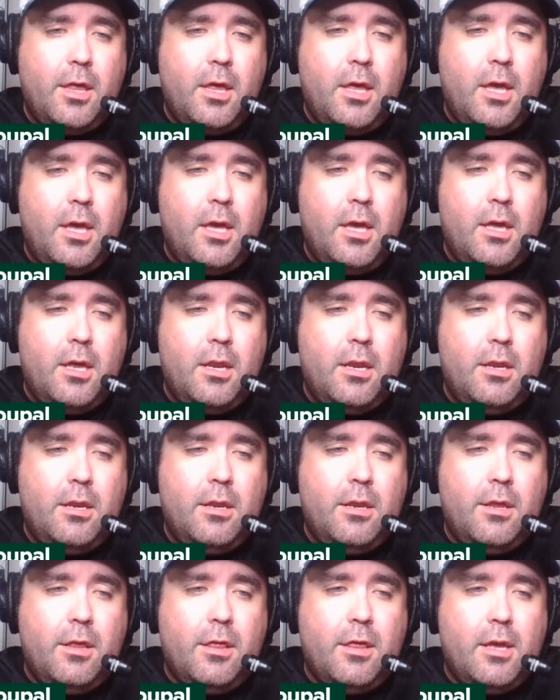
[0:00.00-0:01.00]

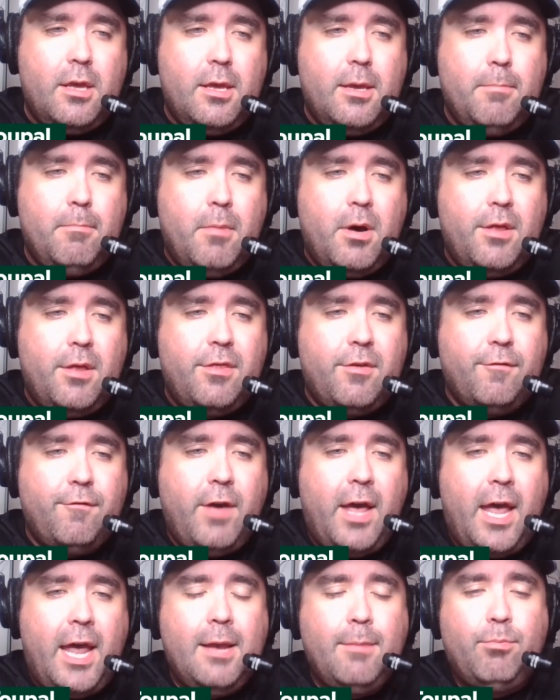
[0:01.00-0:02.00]
in the month of
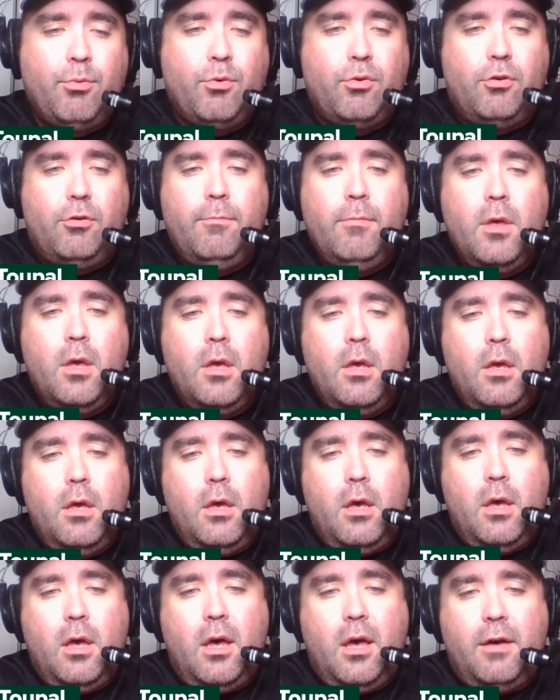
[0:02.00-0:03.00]
April
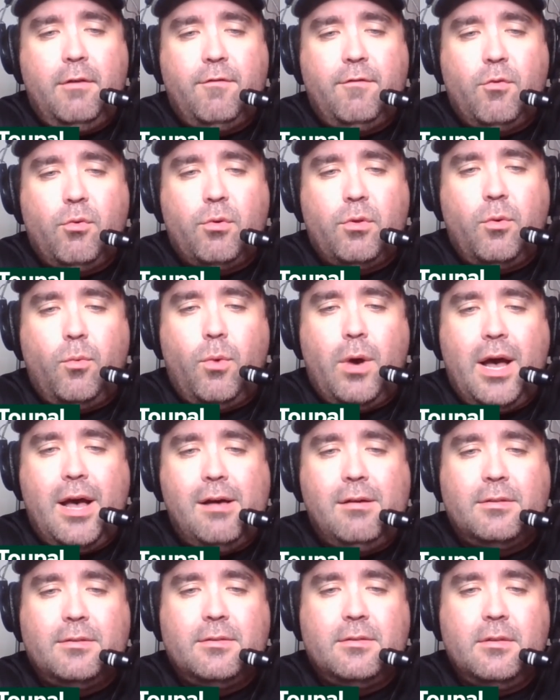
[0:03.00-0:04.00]
uh, for the
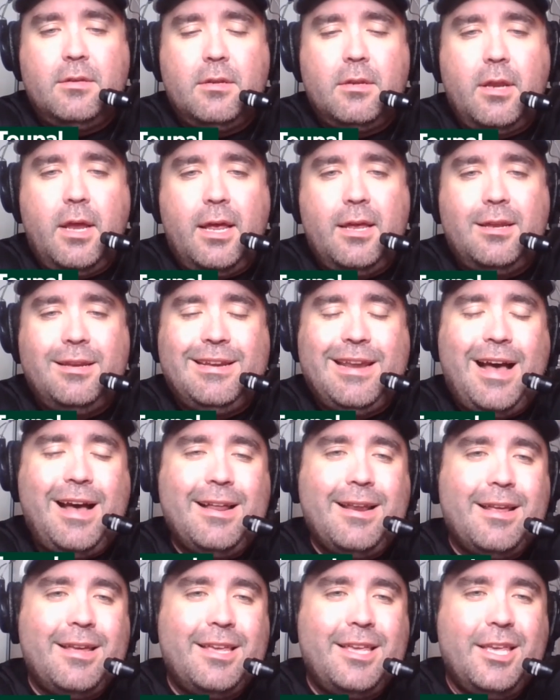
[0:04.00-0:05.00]
Wilds. And
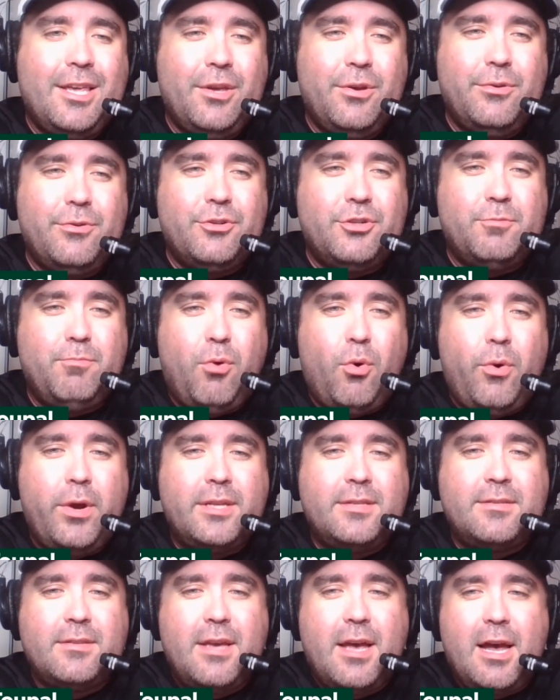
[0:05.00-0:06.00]
not a huge
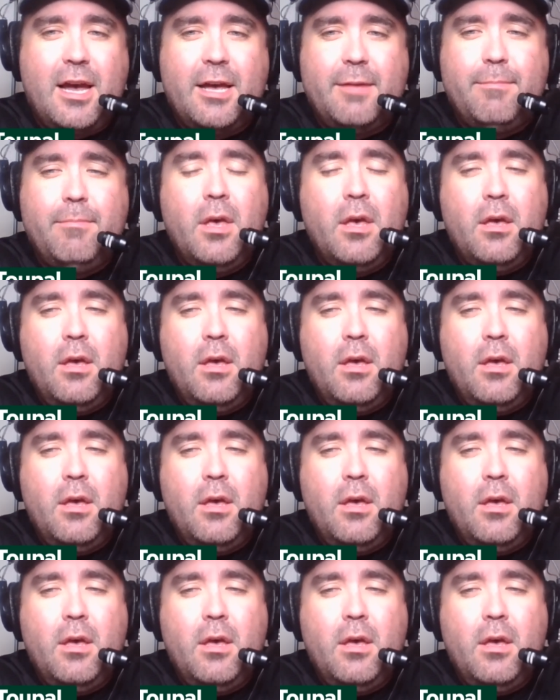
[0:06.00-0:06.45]
points guy.